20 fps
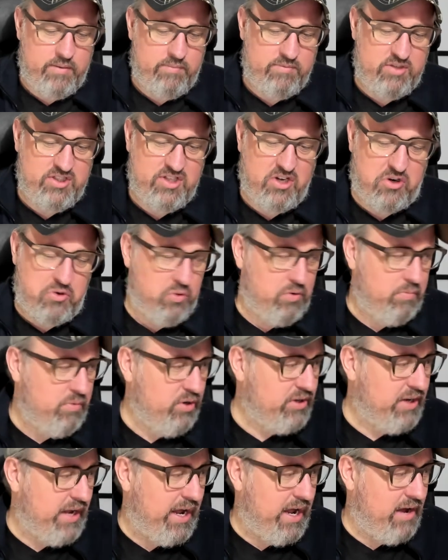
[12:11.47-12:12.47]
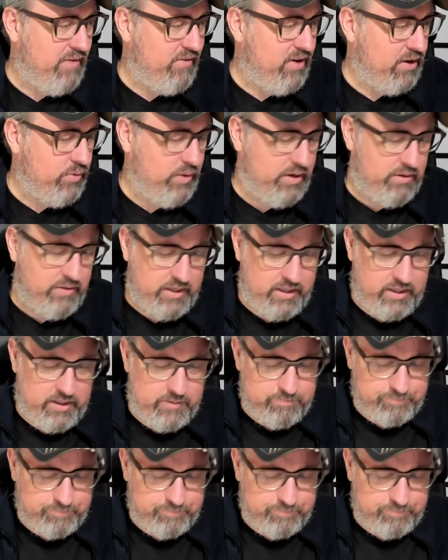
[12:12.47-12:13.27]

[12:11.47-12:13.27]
Just a cool book to have. I quite like it.